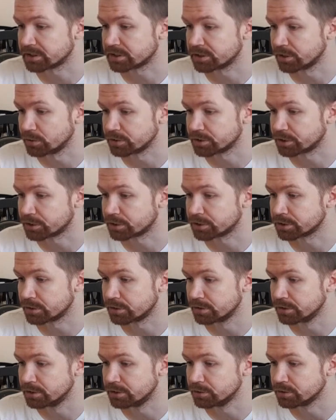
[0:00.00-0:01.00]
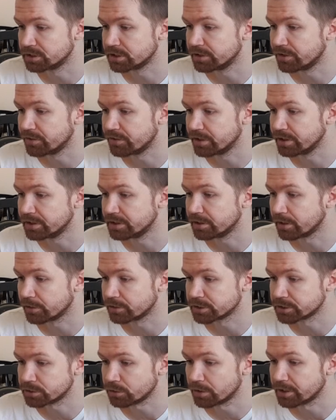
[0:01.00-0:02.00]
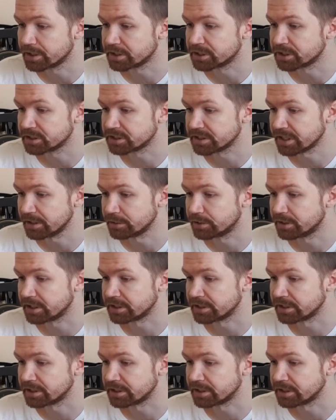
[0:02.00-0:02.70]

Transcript: soldiers looted the storage cellar